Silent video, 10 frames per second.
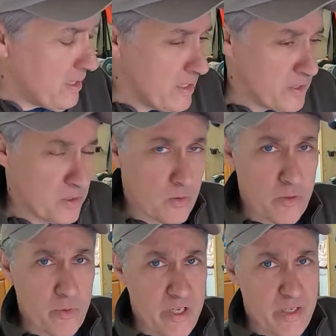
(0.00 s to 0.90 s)
his
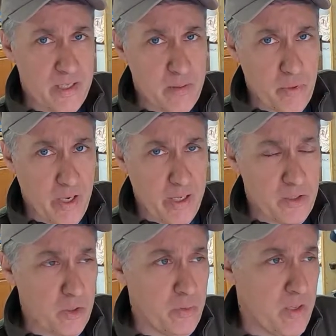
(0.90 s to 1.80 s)
story was he
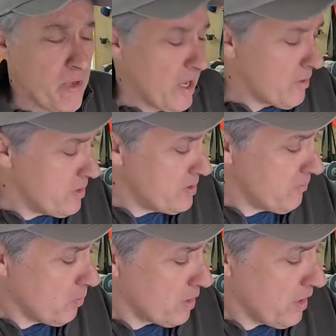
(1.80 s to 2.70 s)
bought too many batteries
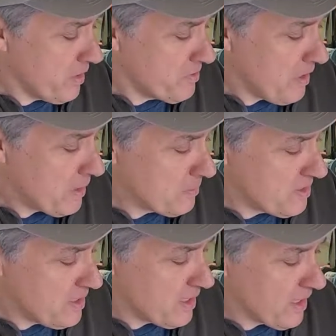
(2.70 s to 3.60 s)
for a contract with
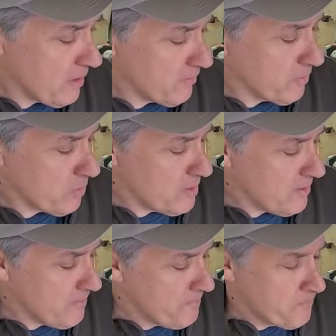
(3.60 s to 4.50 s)
the state of
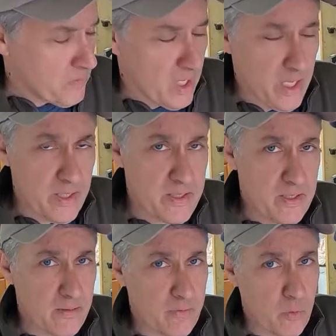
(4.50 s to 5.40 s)
California, and they
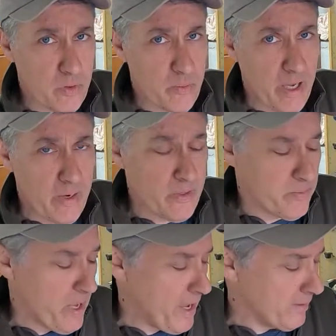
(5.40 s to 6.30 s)
sent four of the
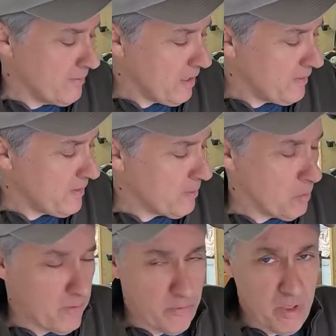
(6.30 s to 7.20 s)
batteries back. I think
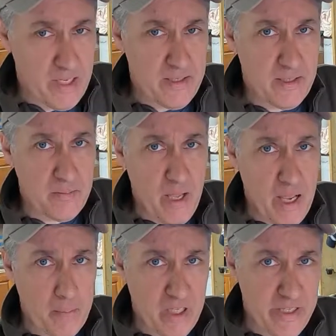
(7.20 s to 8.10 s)
one of them got sent
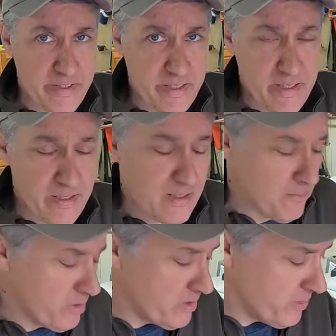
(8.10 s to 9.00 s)
back because they did
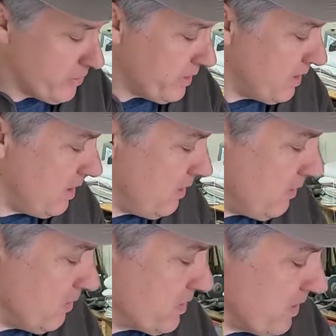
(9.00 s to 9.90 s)
something to it.
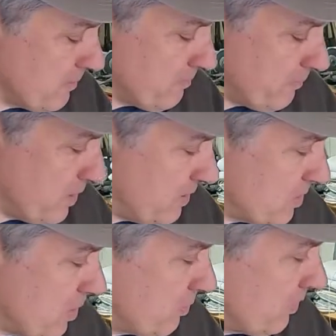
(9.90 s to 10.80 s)
There's a, a
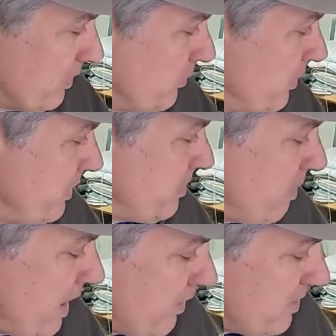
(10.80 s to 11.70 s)
terminal on one of these
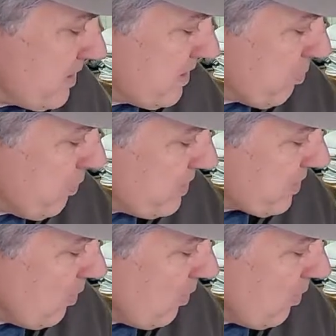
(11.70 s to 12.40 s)
batteries that's pretty